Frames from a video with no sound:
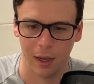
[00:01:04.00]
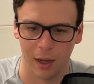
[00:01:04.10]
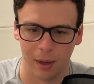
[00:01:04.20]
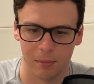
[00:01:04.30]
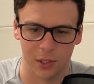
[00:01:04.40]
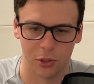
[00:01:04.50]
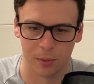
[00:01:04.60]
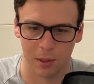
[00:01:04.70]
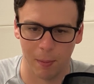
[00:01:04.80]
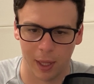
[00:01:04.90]
um, just
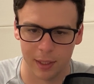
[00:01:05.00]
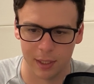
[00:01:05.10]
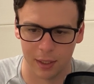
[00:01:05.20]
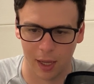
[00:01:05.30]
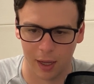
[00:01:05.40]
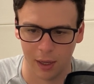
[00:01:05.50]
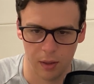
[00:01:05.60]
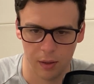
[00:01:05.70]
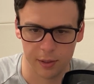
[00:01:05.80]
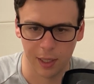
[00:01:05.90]
drop some months in there.
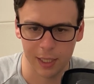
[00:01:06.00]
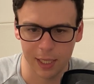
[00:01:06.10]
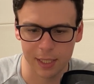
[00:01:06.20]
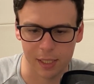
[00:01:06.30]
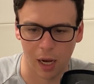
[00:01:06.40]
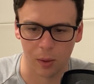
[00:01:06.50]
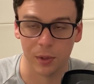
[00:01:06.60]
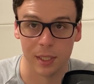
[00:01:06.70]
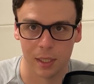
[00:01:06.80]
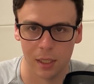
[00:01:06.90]
So let's get started
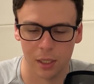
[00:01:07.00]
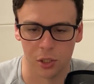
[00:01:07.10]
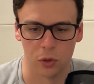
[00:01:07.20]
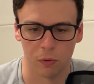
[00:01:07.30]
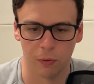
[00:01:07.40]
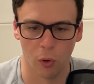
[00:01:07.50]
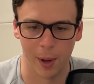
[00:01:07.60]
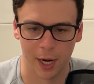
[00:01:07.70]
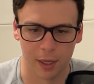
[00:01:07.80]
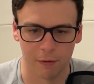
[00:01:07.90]
with this conditional
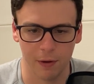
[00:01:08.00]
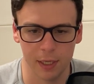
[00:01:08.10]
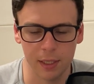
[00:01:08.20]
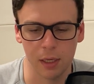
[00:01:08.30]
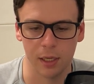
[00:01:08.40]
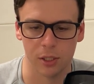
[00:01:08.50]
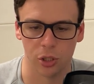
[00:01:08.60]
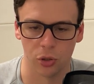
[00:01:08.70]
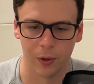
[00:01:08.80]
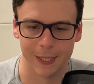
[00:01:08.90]
formatting. The first thing you need to
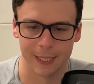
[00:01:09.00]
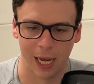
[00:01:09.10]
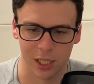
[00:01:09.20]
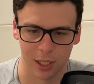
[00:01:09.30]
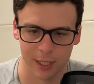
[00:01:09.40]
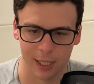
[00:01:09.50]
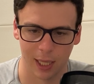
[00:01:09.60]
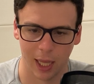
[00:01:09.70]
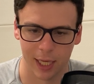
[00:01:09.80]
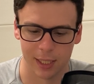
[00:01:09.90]
do is actually
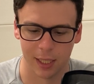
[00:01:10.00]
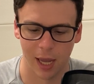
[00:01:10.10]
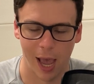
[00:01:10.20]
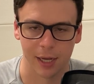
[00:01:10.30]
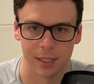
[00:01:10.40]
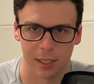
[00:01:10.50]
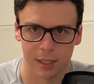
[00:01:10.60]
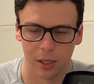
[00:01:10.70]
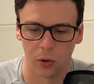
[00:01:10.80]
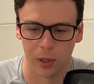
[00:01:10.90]
select the
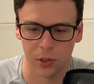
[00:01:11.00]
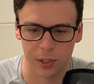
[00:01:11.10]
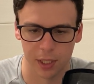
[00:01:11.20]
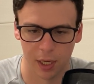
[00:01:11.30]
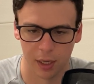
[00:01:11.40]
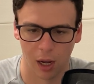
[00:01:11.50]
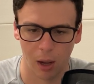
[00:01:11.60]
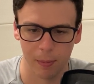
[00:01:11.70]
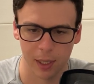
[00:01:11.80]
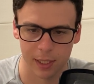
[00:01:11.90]
axis that you're interested in.
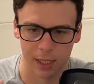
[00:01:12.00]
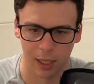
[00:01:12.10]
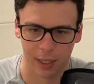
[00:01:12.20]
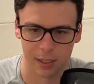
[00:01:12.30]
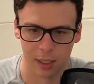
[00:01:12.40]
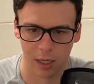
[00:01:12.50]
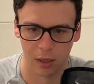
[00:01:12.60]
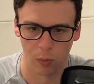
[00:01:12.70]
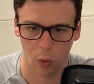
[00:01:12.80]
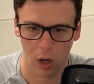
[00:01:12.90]
I'm gonna select
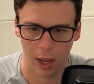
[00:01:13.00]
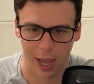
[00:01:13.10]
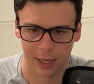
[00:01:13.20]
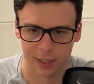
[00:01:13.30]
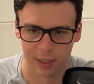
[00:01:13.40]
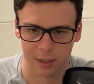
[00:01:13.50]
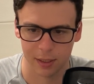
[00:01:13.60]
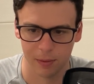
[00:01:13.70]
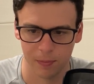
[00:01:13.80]
the Y axis.